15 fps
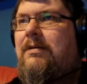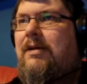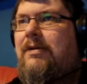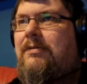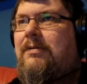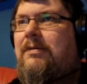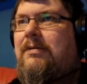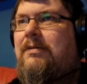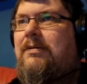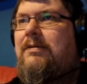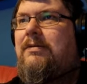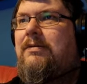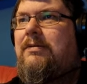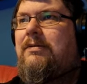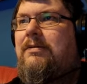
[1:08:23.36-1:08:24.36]
Nope.
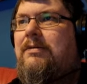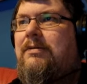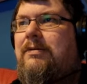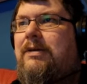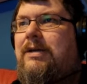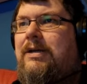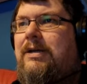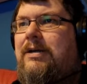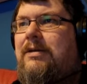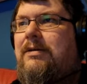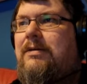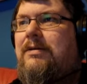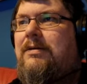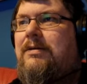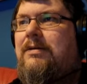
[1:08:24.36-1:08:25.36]
Not in here.